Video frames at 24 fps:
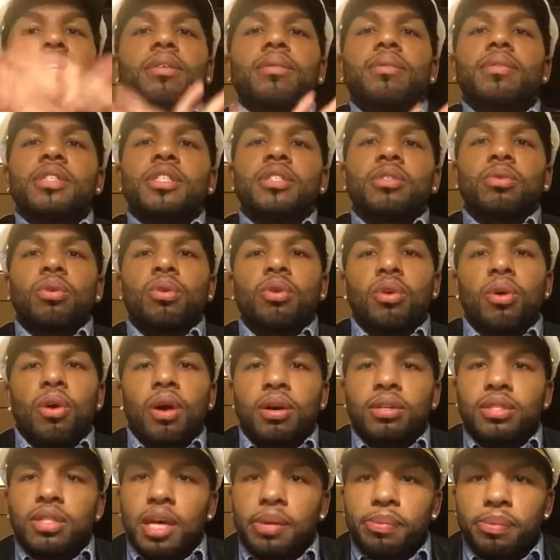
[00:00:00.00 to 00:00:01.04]
We're just gonna go
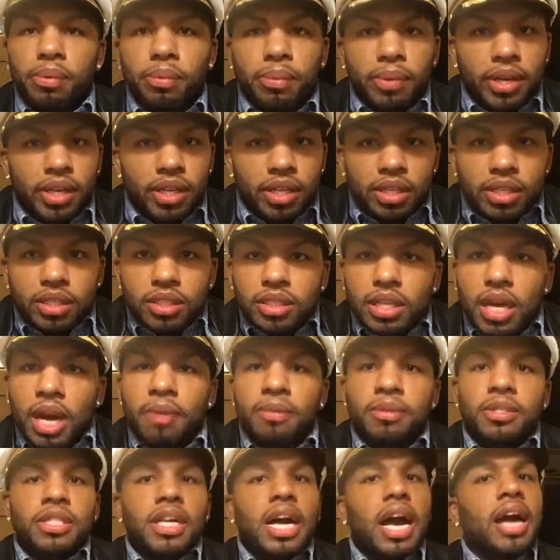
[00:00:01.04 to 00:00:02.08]
our separate ways. I
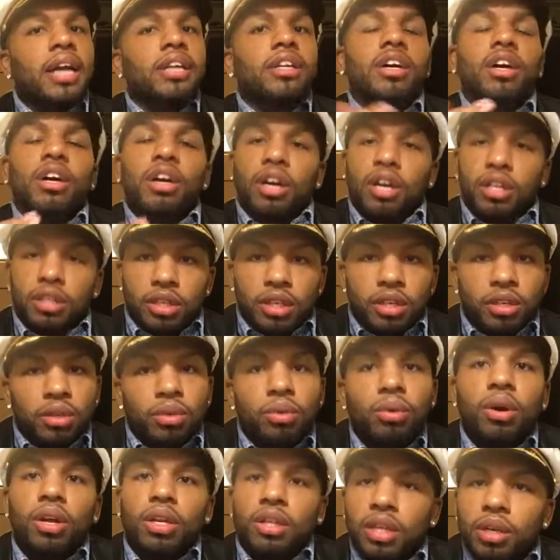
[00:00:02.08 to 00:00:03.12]
was kind of a
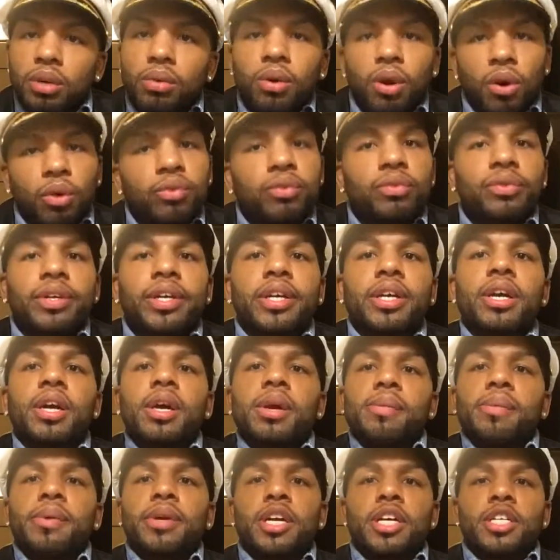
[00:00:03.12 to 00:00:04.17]
little over it
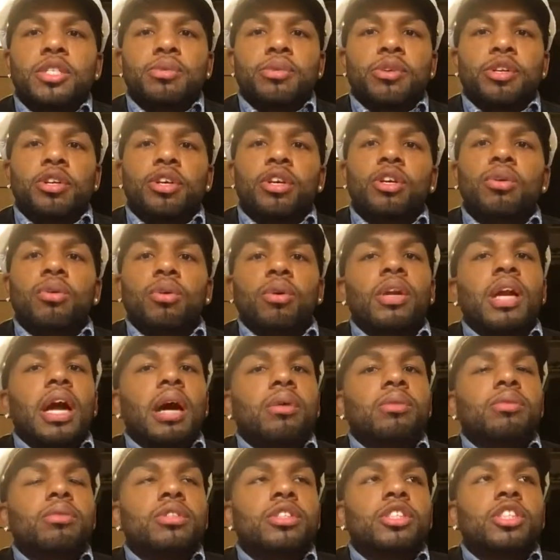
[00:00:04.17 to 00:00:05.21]
because when you're going
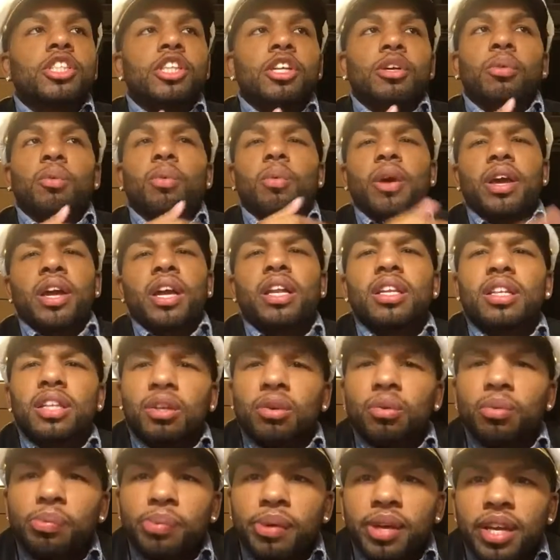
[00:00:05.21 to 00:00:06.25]
out your way a
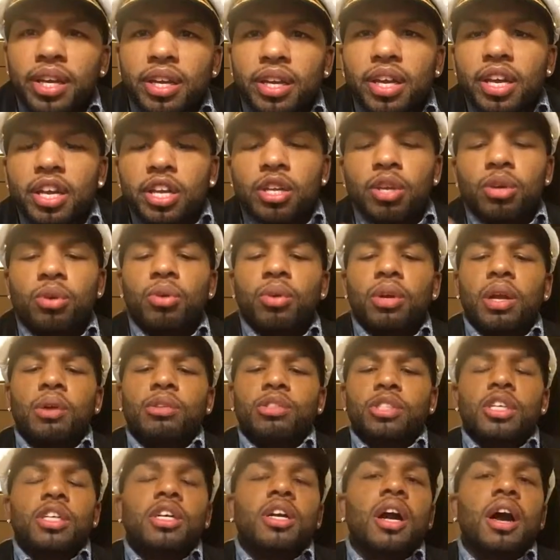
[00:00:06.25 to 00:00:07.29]
little bit, you're going
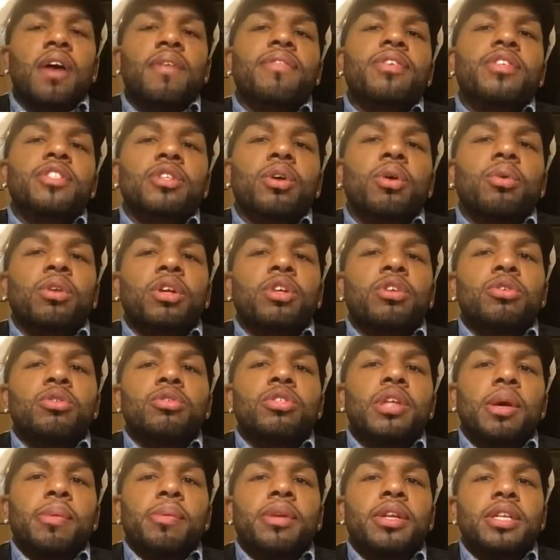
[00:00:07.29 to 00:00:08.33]
out your comfort zone to do
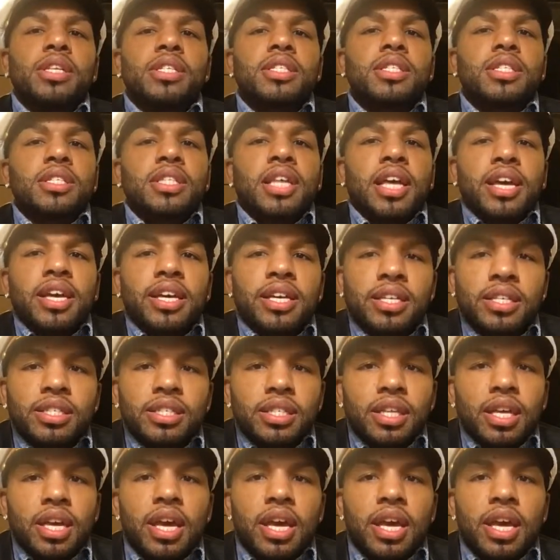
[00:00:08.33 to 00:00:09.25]
some of these things.